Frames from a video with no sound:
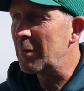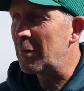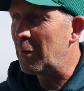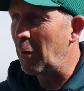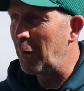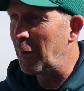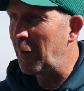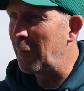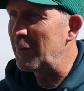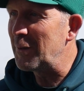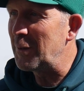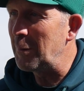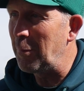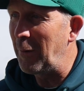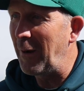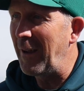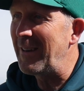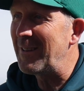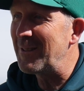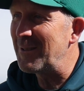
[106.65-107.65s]
Dolly obviously
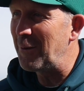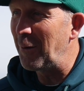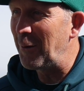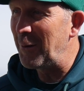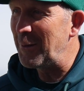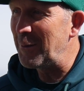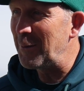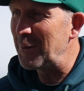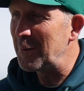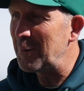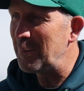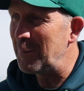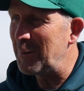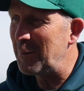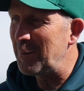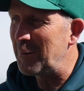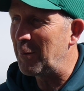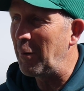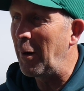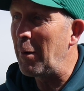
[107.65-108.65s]
played as Dolly does,
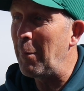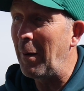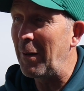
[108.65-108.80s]
which was great.